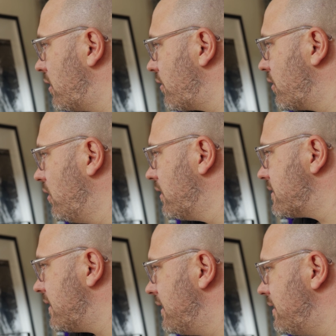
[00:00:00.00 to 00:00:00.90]
on the cooler
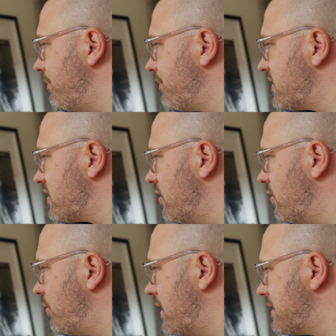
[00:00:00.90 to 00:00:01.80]
side. So
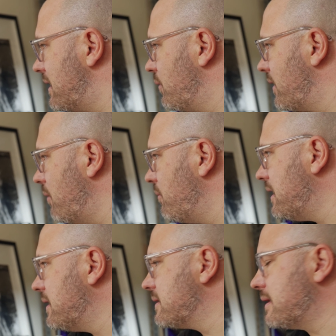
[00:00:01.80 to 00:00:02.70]
basically what that
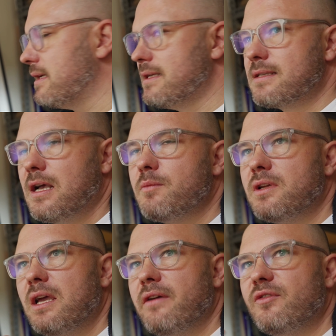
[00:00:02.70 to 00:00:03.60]
means is I'm going
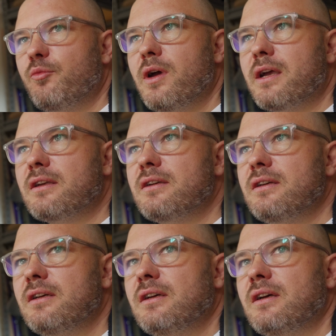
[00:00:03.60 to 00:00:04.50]
to have to pack
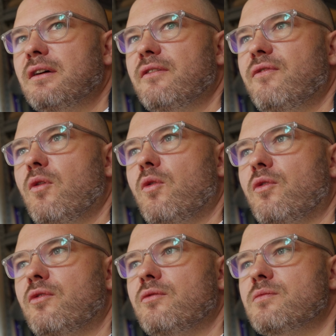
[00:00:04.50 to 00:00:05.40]

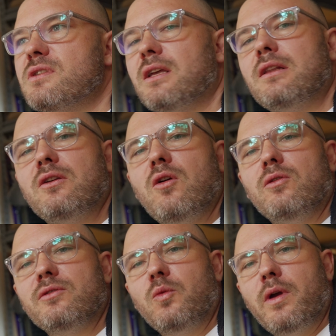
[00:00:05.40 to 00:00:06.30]
for slightly
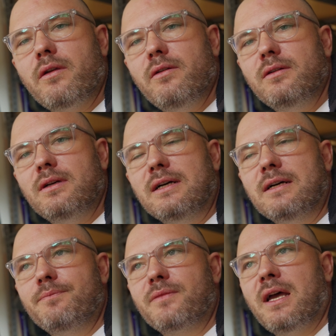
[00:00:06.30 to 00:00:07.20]
colder weather.
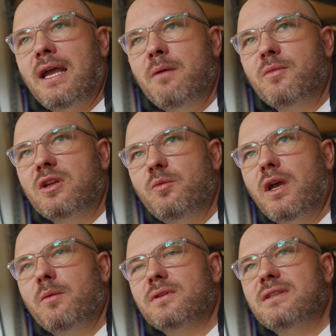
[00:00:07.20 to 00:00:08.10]
I am going to be
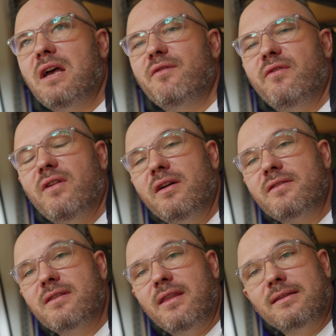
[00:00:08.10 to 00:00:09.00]
able to have a fire,
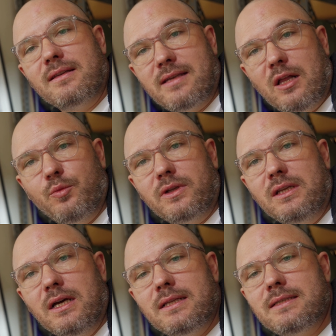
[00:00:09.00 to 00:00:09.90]
so that does help at
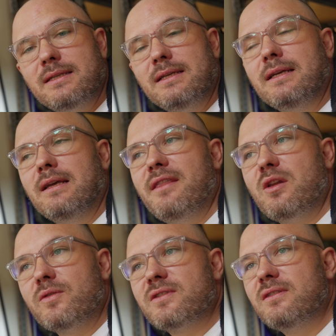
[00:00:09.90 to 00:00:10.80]
night. That
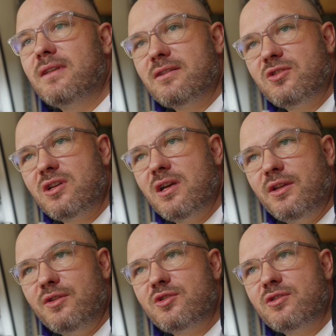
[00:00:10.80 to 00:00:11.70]
also does
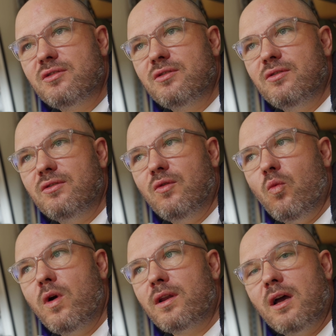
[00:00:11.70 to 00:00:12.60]
change
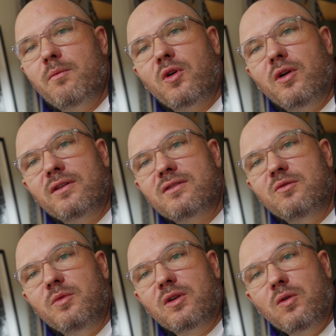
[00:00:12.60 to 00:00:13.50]
what I'm going to
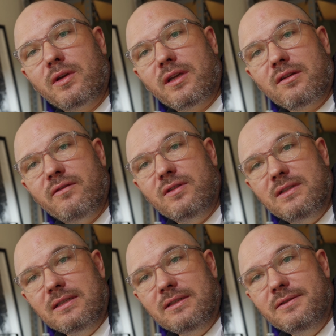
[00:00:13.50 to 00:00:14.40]
be cooking for
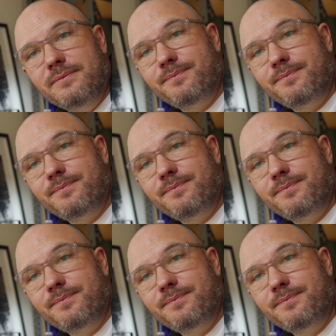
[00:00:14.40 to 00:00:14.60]
dinner.